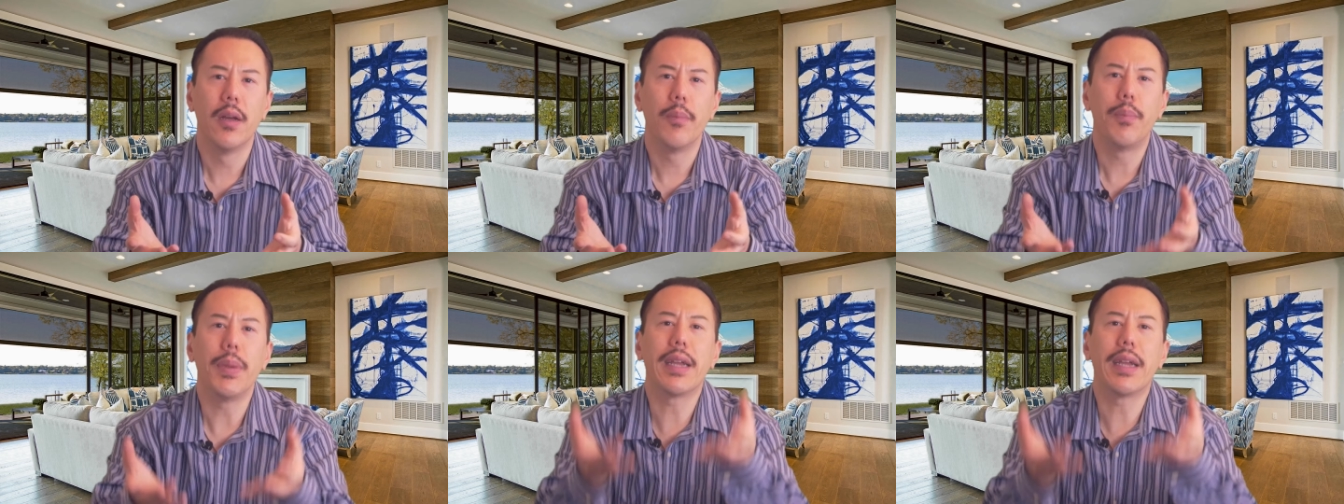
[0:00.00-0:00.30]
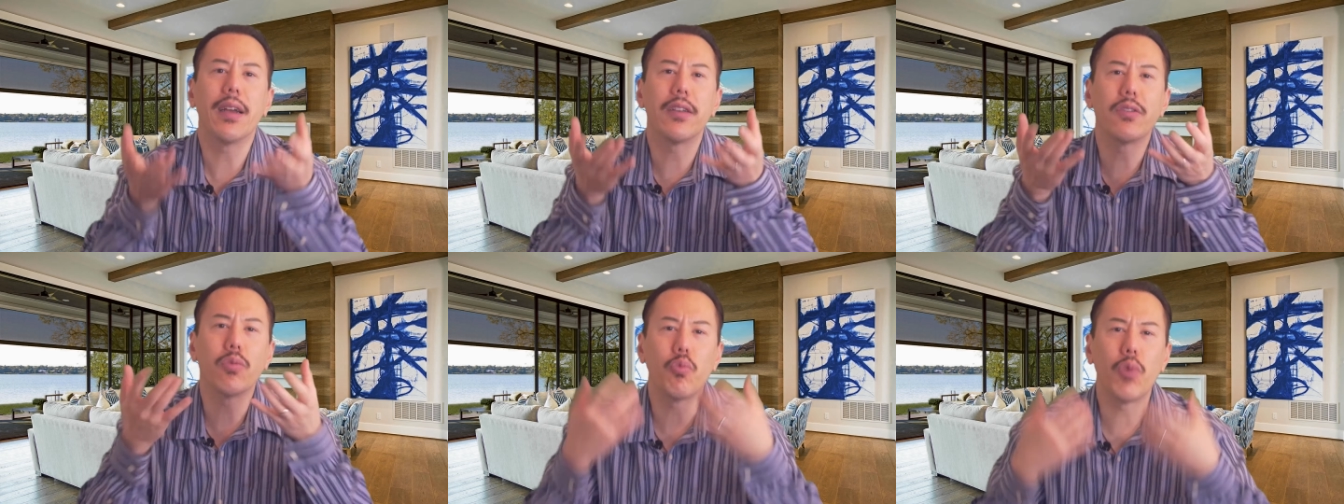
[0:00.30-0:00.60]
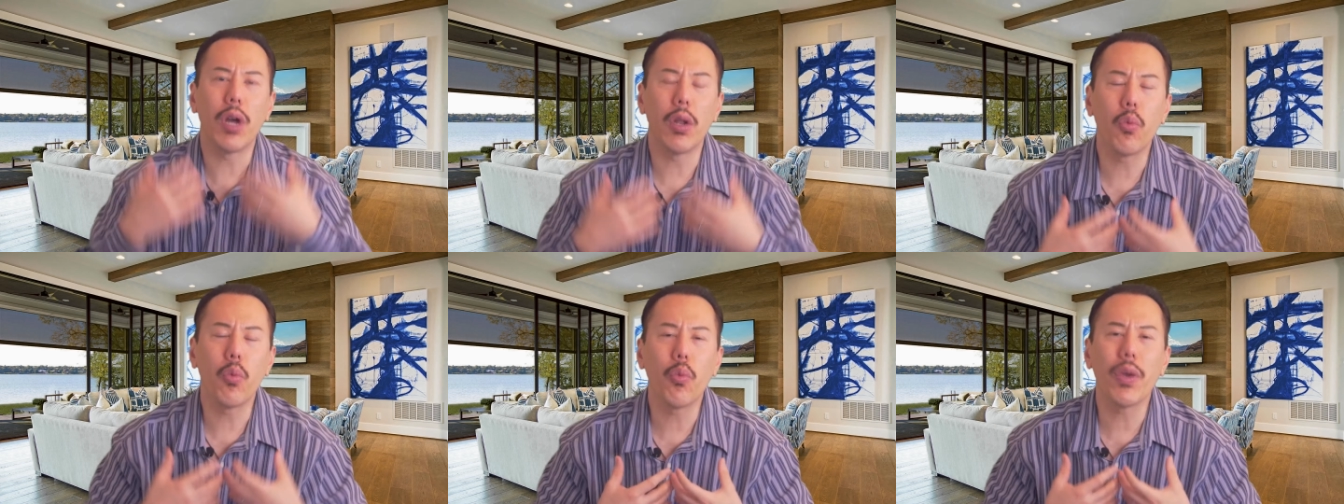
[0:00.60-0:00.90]
because
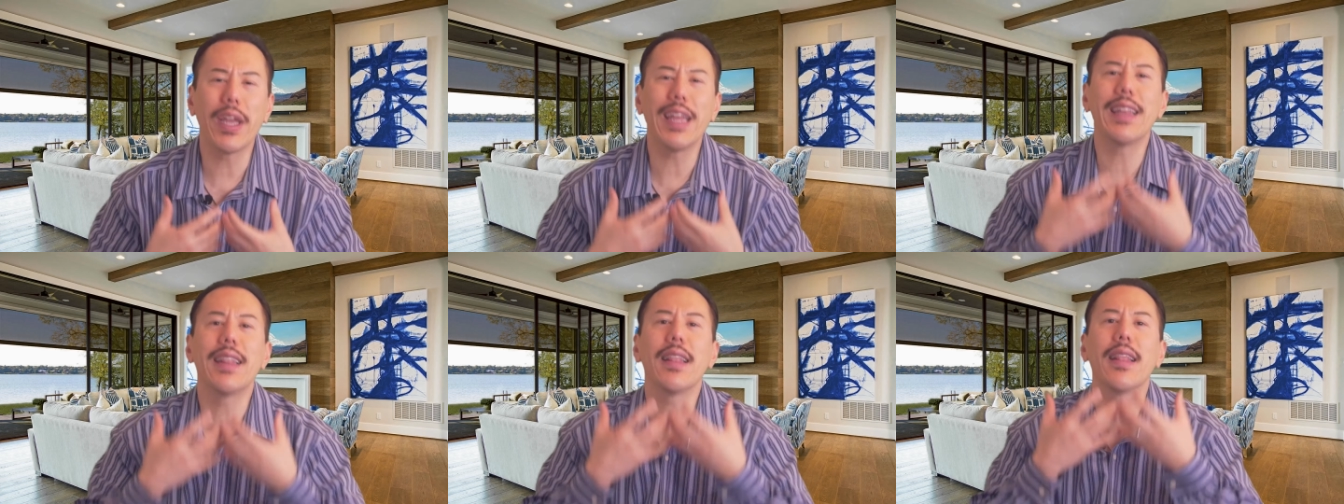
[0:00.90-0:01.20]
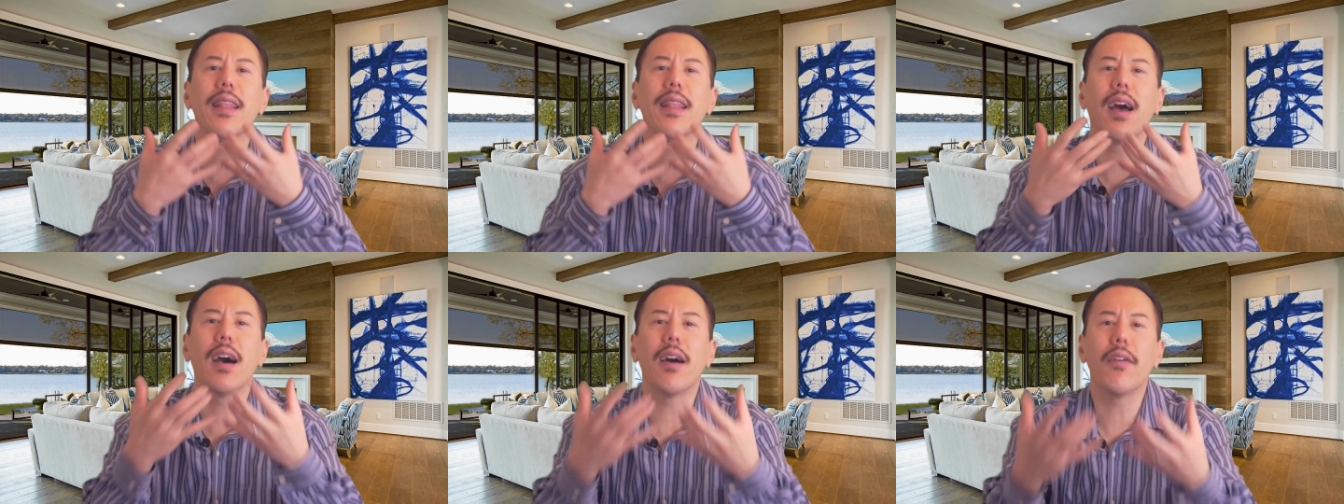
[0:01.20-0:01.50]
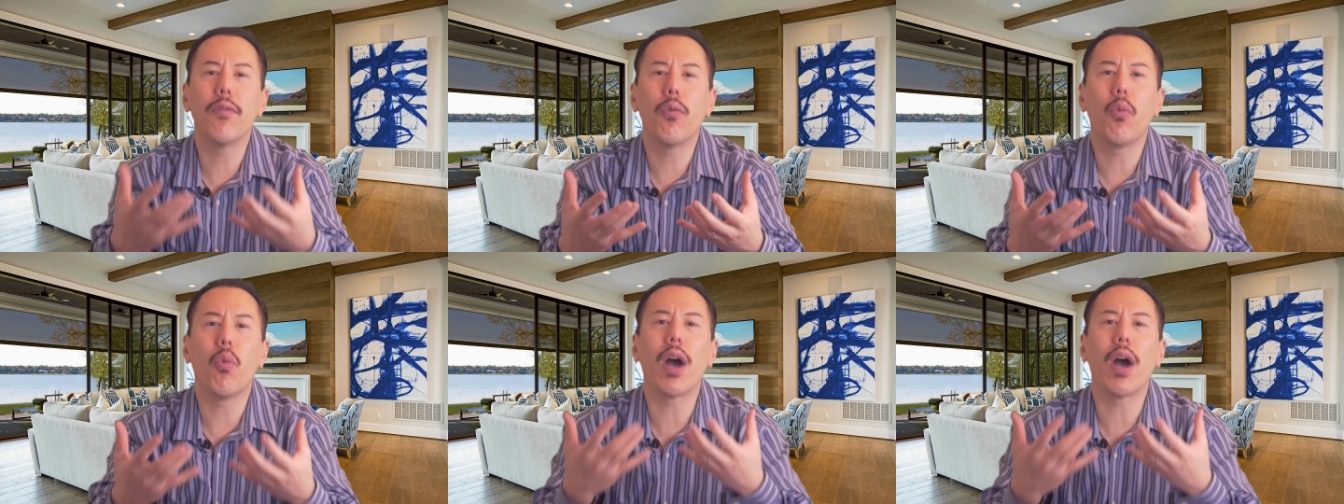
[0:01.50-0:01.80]
when we
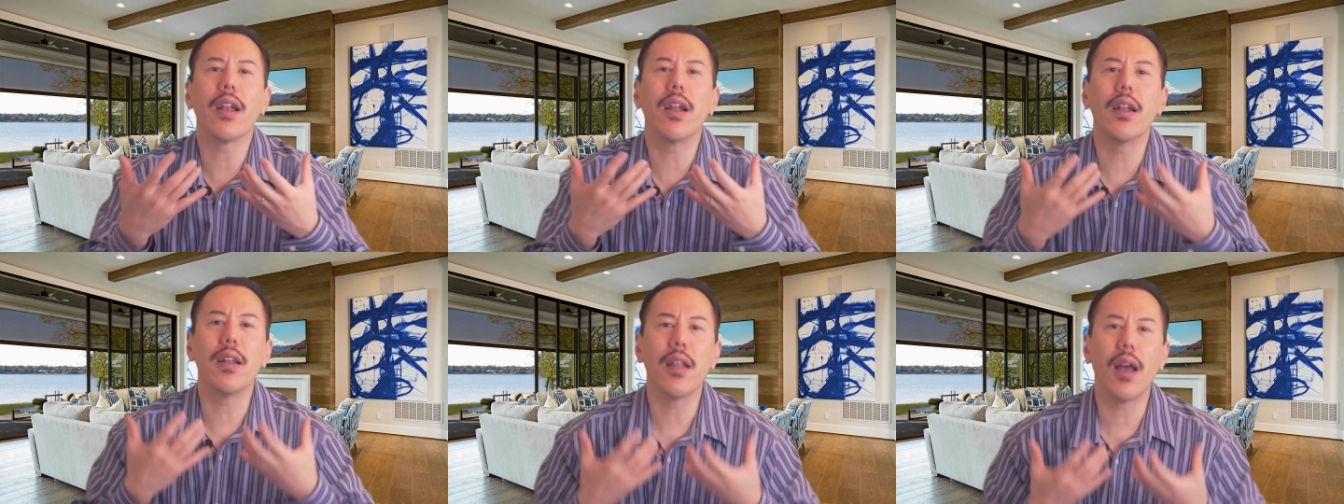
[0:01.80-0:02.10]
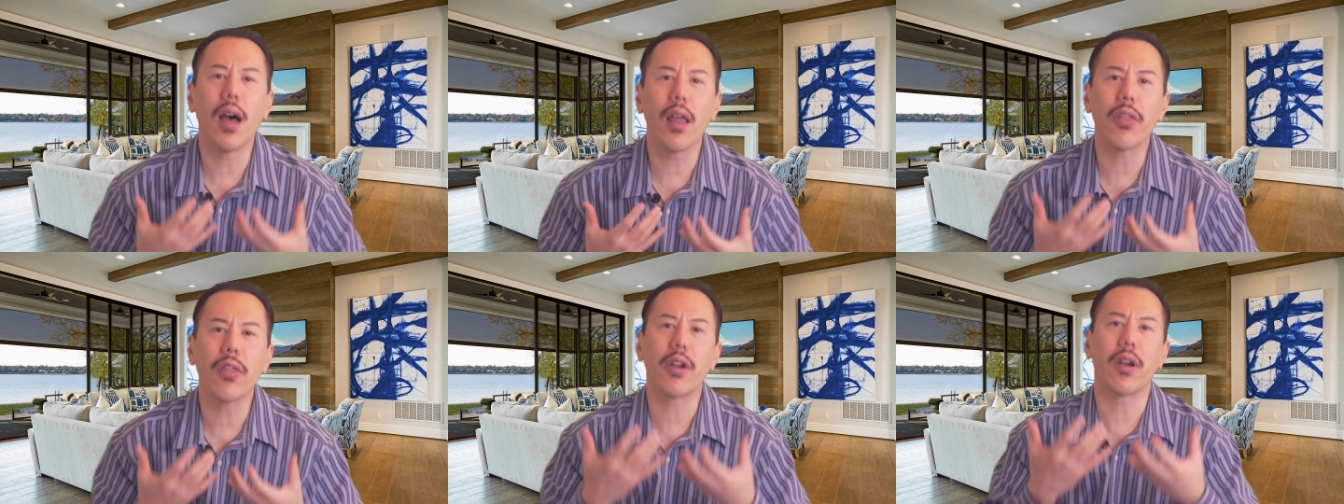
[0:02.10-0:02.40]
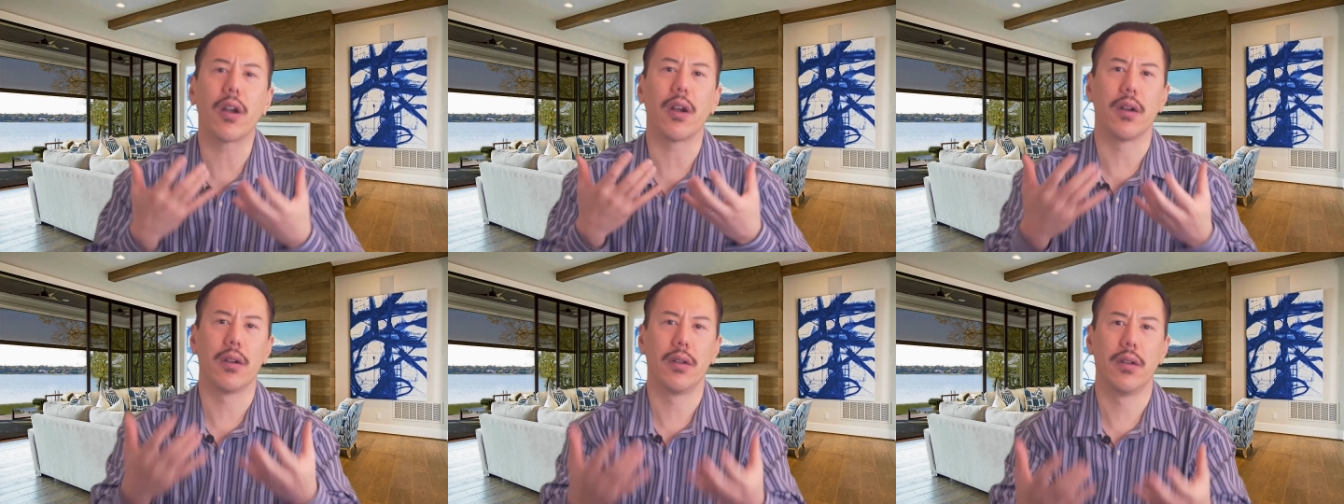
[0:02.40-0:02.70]
love one
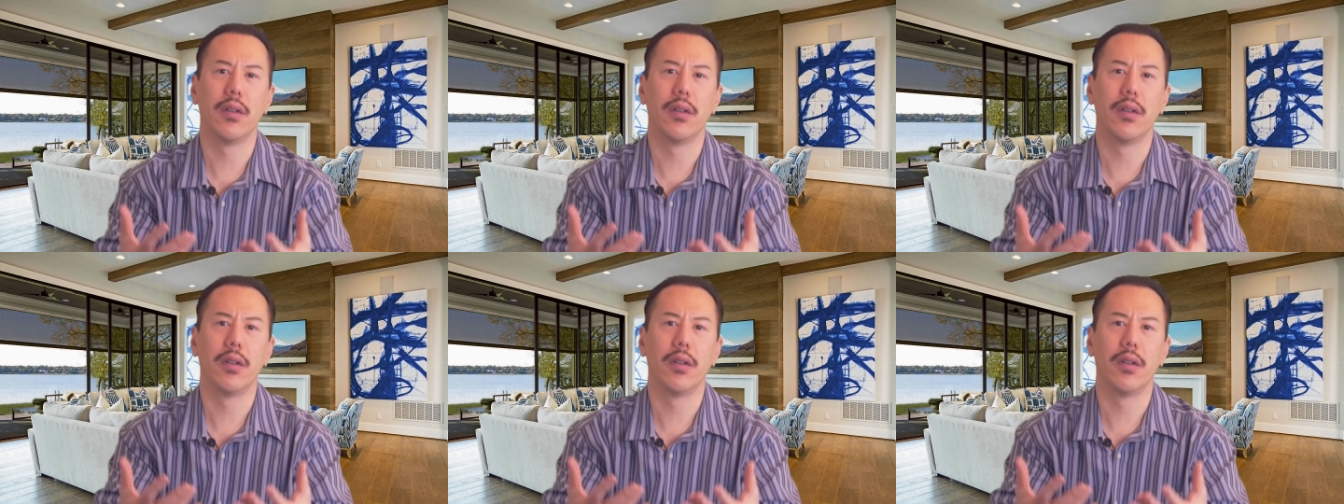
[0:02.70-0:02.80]
another,